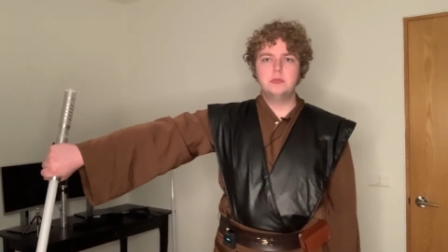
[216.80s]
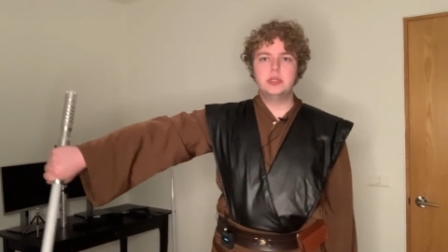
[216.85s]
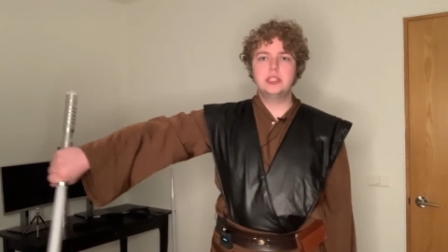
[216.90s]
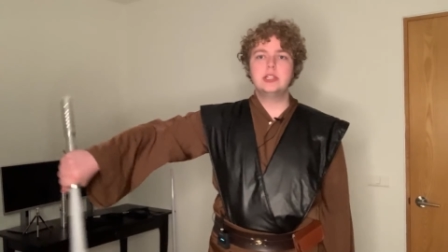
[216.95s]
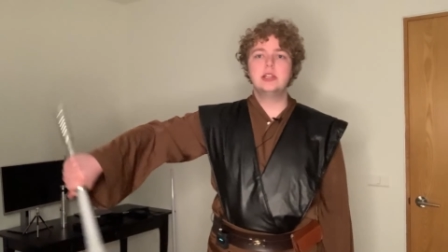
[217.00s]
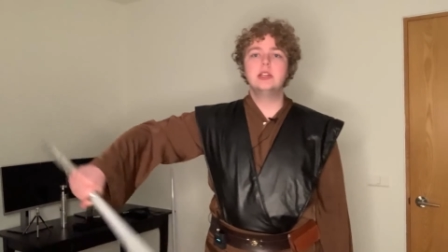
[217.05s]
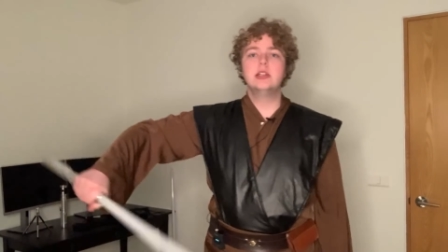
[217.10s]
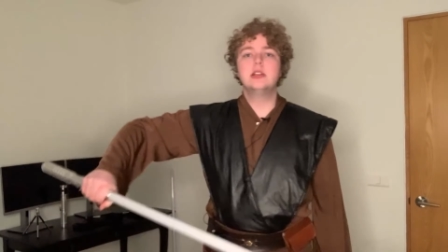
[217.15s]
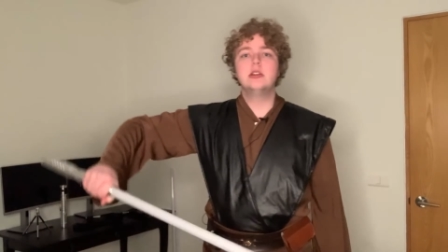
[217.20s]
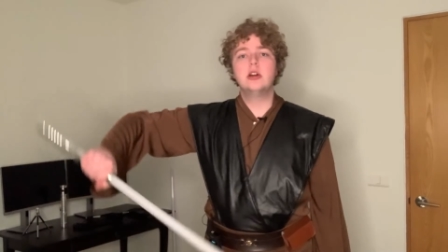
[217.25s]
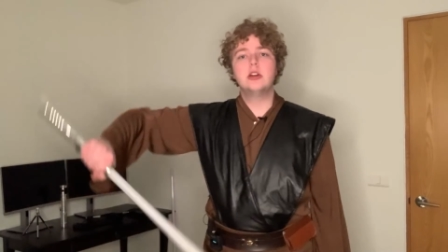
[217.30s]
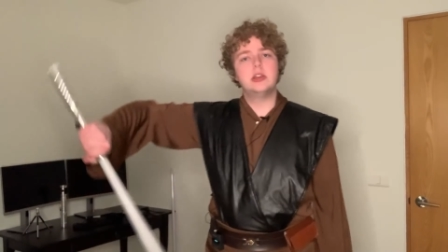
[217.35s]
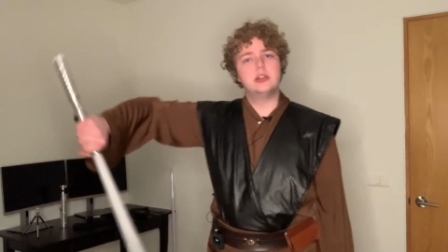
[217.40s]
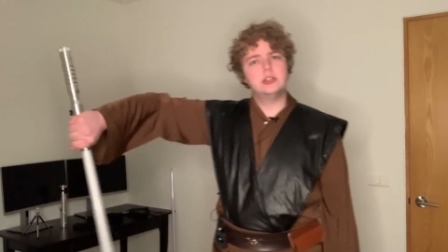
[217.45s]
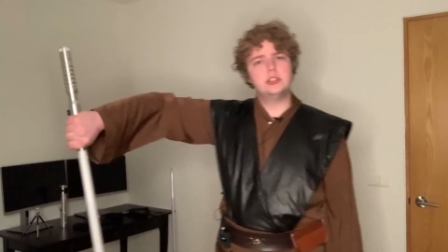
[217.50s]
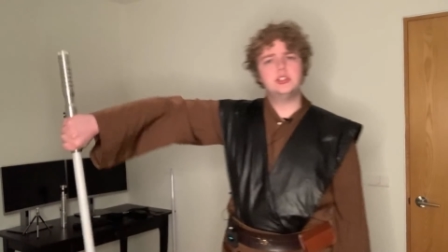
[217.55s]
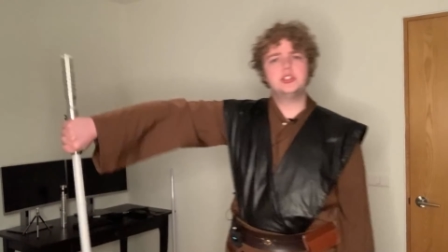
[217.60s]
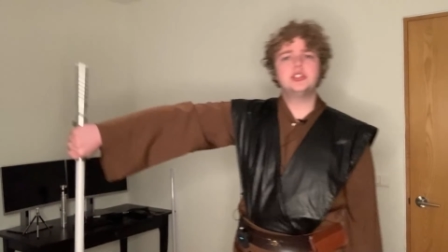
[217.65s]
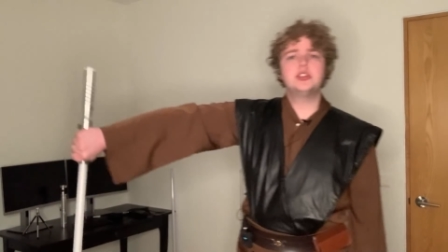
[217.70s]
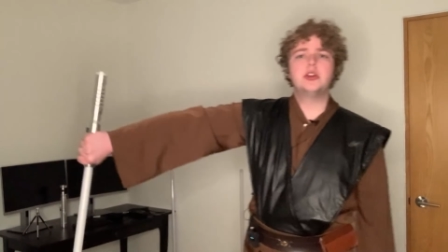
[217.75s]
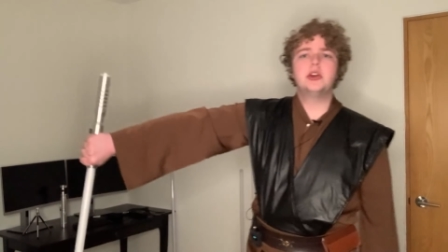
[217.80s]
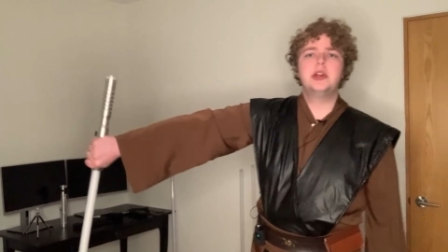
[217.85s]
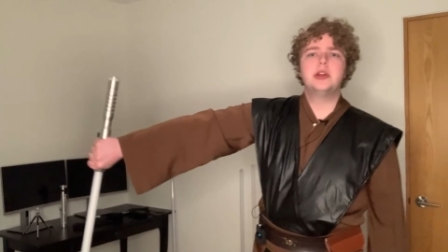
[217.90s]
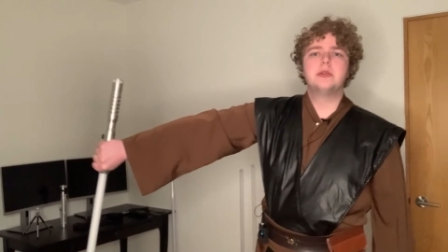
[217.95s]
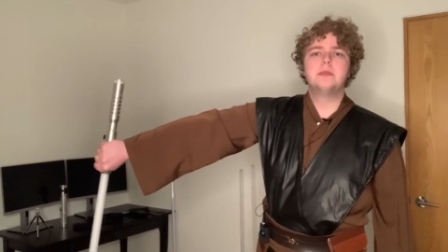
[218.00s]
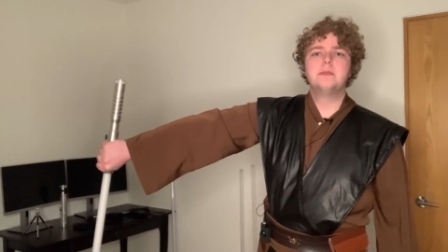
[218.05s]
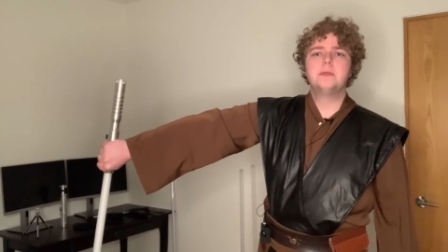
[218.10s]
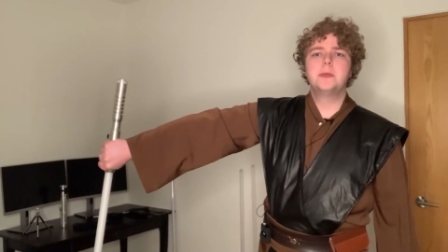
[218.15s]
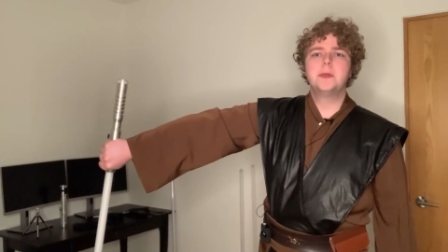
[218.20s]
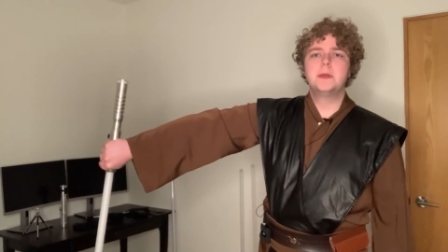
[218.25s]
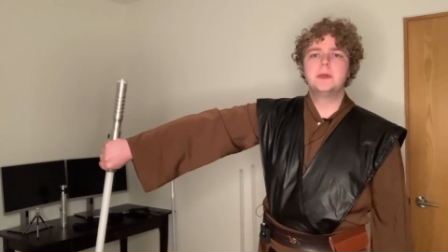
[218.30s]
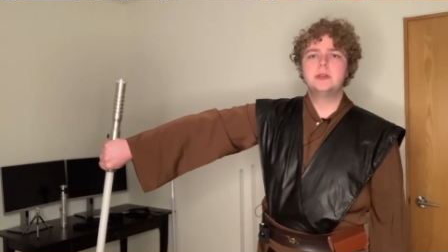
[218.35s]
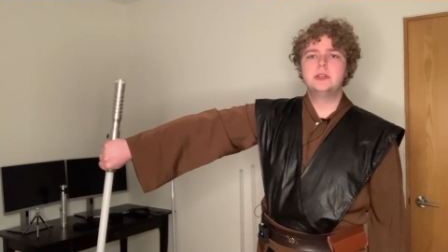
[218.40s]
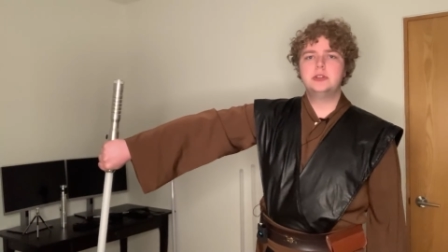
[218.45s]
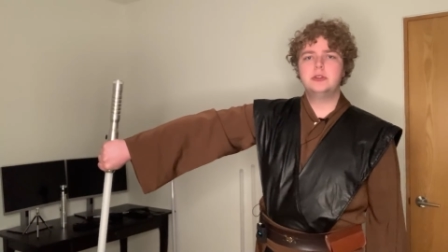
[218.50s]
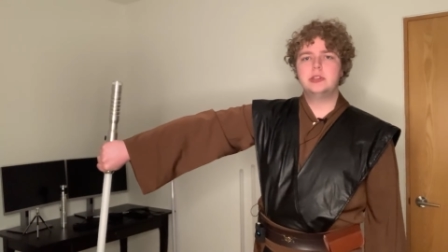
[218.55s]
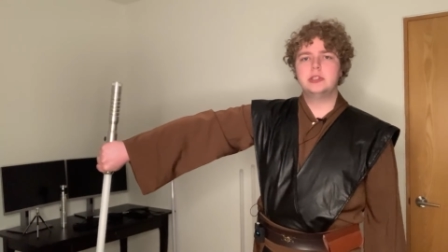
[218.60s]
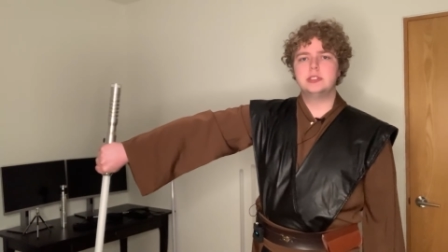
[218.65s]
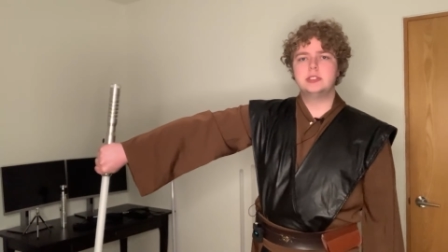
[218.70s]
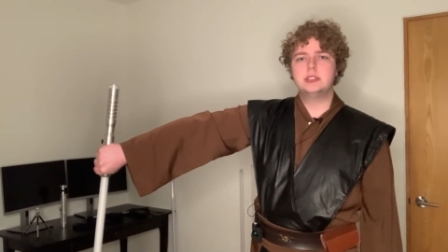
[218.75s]
Basically, okay, let's just start here.
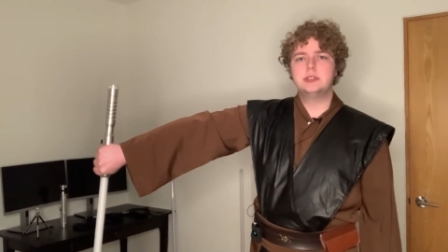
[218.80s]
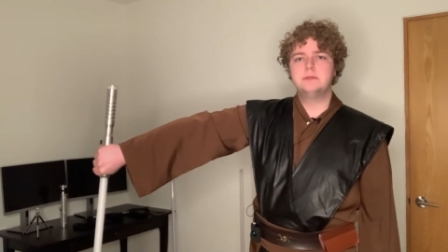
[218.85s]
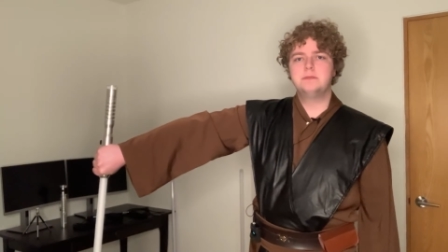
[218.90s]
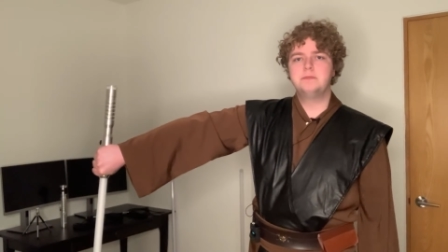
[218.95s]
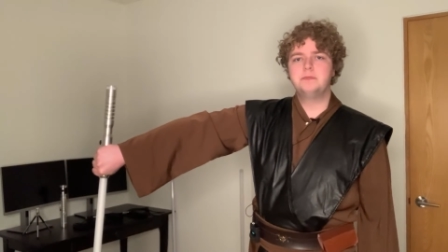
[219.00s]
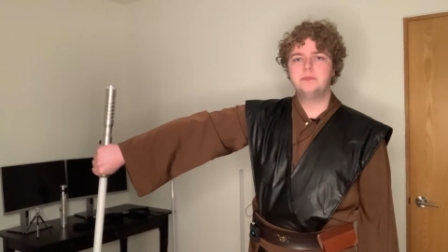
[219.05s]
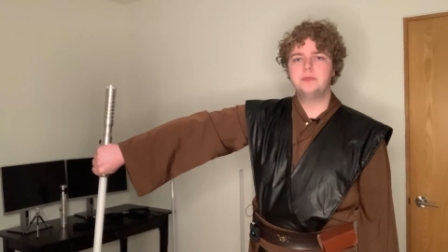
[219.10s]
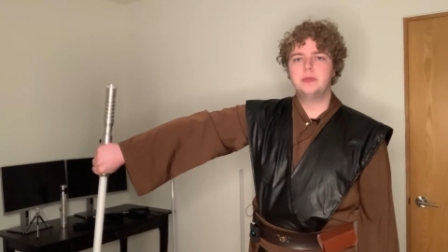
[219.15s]
Do this.